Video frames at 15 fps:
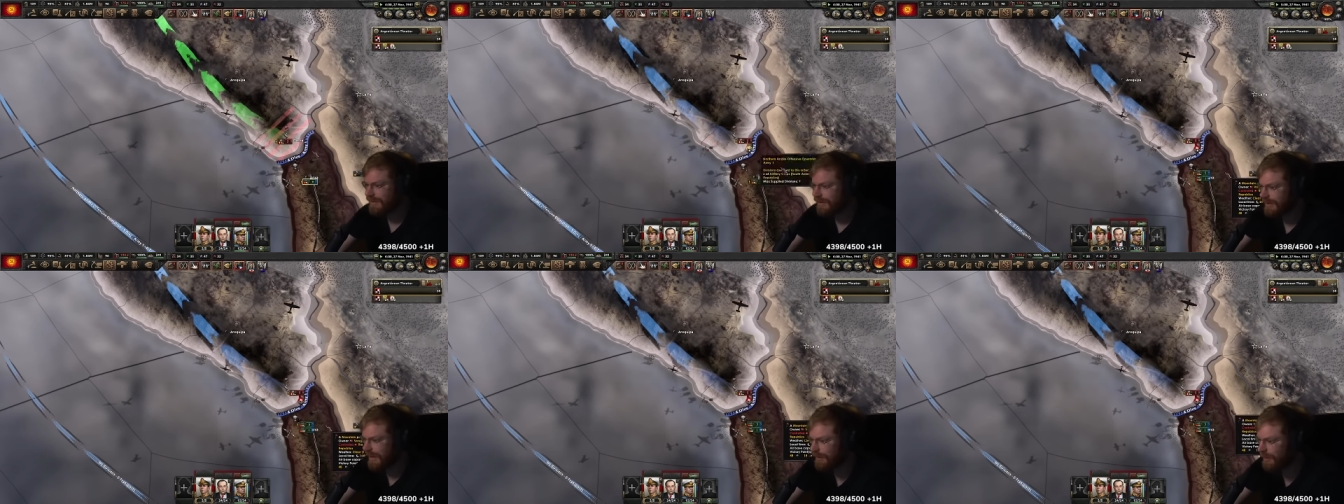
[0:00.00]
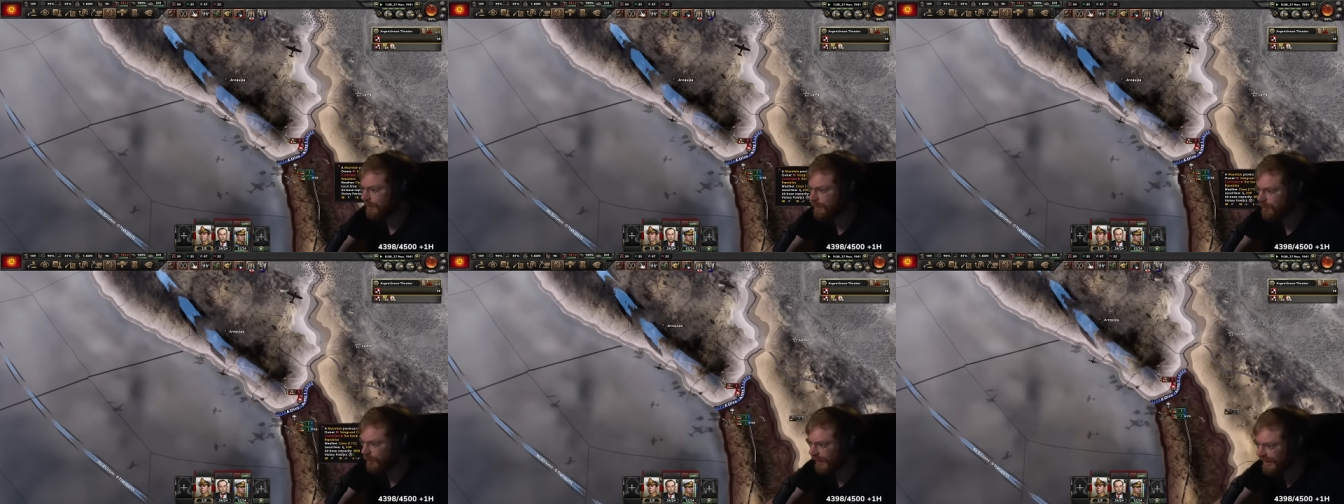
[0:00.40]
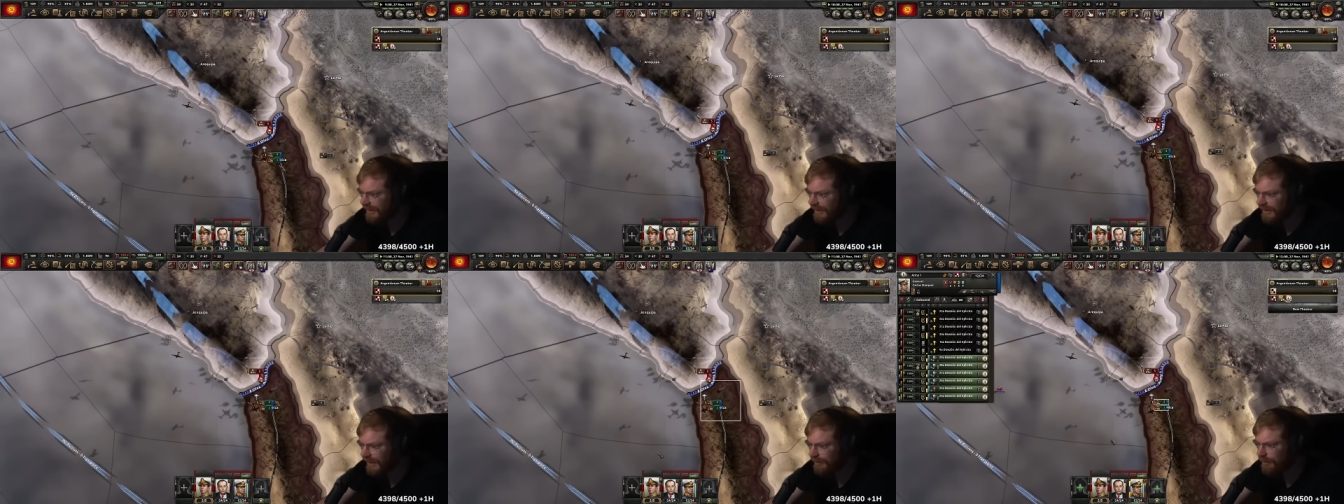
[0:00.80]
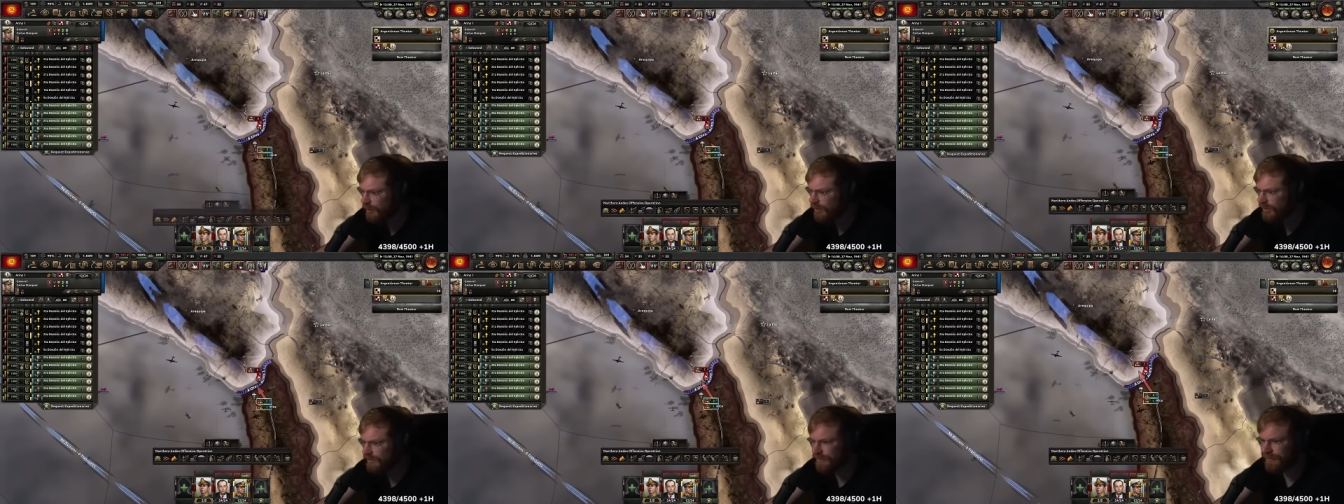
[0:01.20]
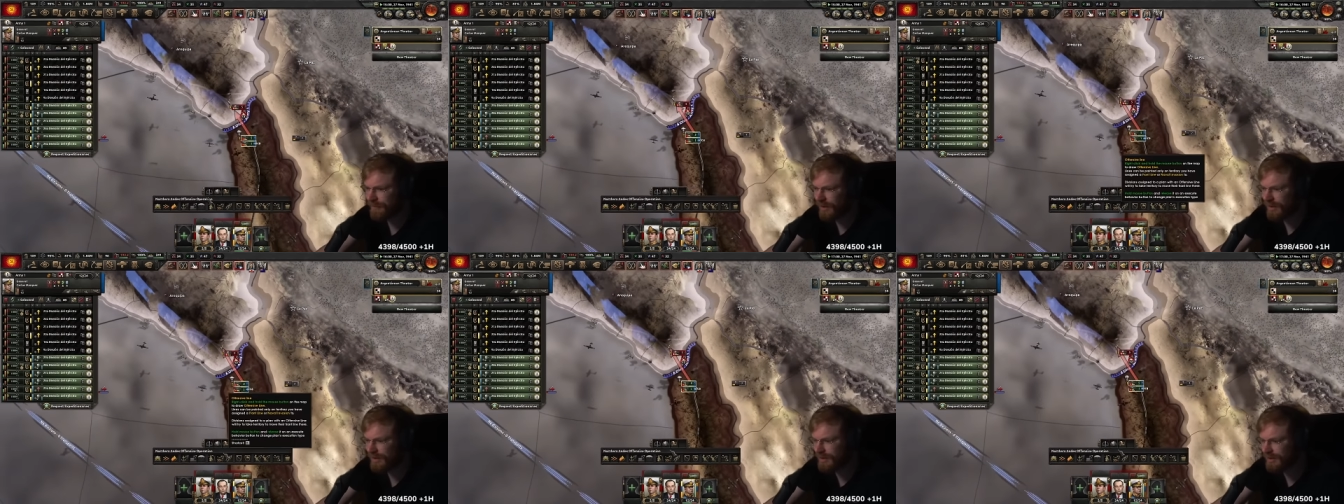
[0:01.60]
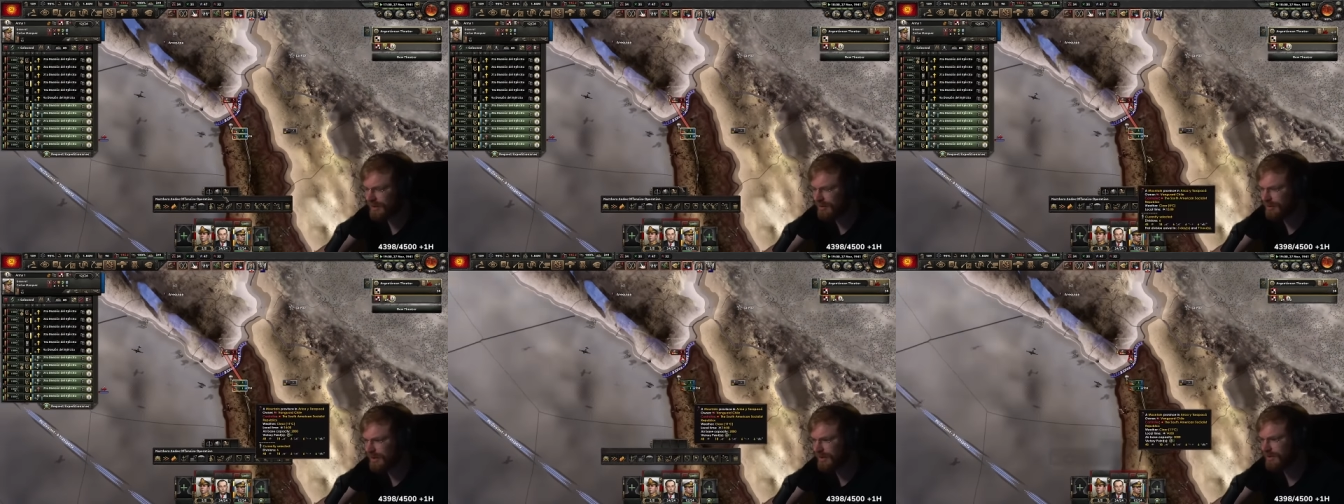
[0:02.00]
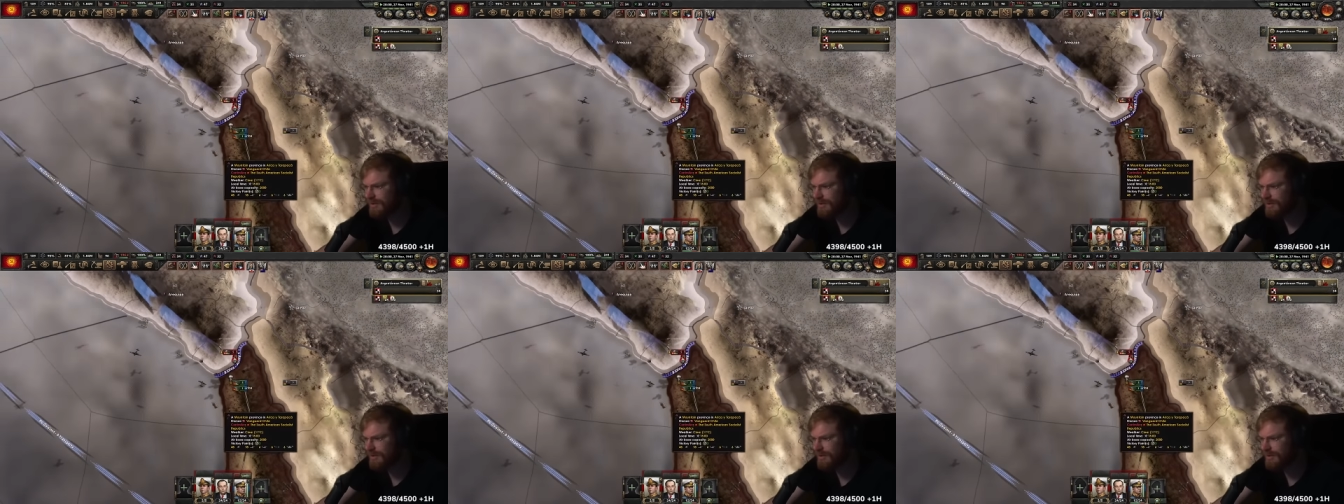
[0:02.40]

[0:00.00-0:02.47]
I'm not breaking that, bro. Are you fucking kidding me?